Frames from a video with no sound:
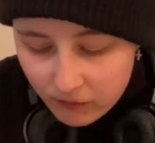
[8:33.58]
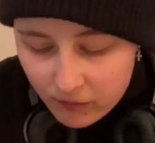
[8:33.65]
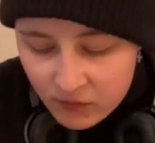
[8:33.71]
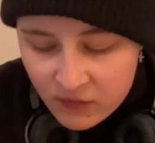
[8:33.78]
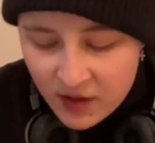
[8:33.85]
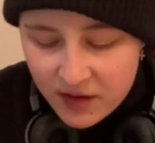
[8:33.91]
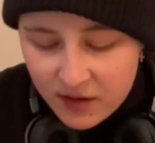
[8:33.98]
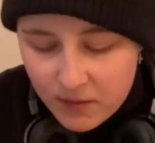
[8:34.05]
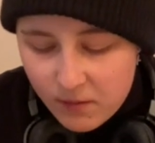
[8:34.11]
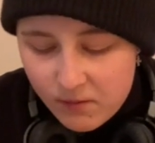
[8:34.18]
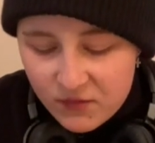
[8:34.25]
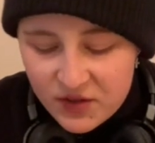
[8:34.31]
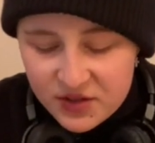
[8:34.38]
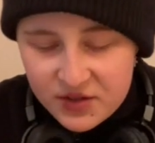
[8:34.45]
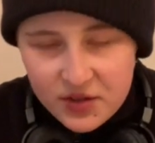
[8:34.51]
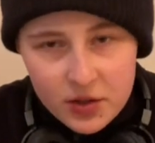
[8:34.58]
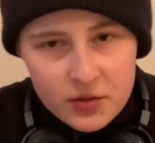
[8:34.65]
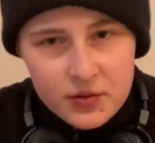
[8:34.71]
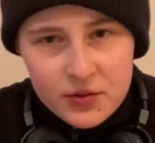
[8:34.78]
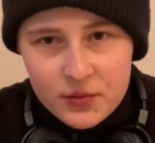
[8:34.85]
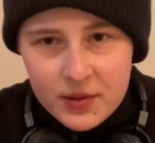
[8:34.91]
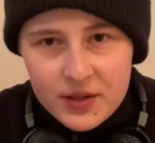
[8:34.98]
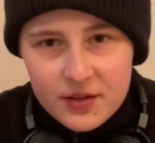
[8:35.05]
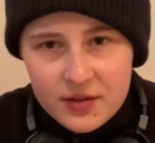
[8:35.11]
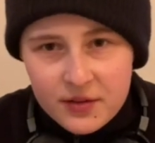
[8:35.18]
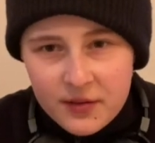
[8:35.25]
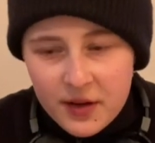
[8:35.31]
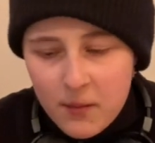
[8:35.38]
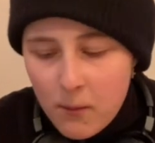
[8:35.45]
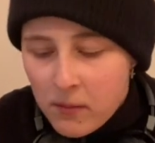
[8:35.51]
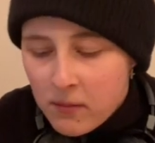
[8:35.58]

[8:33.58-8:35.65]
Like the subtle sweetness of it.